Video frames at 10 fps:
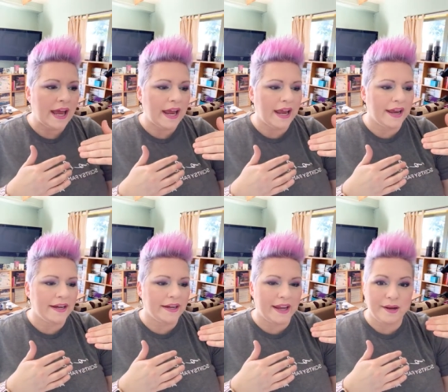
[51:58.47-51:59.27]

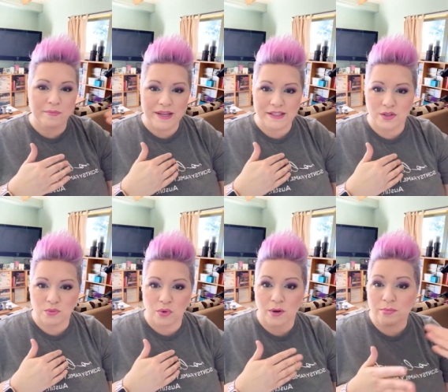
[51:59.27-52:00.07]
and it makes us
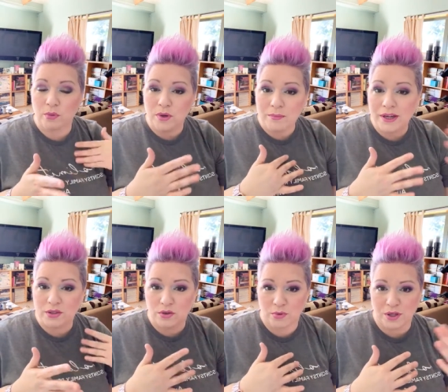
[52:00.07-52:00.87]
work but we might
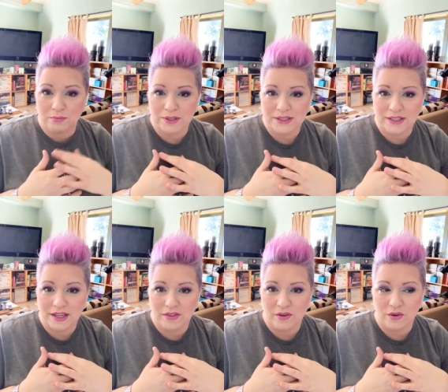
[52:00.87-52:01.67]
do a booking blitz
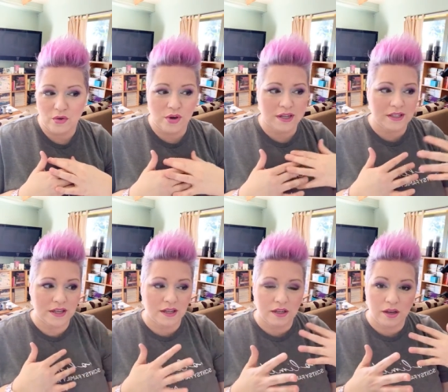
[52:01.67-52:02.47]
together or
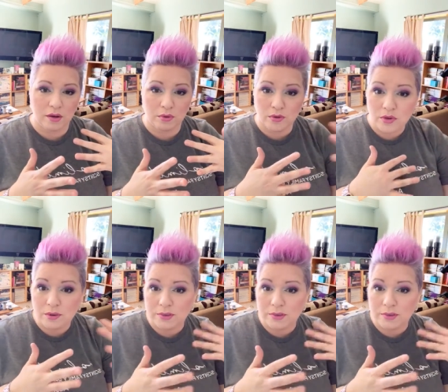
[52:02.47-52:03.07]
a, a recruiting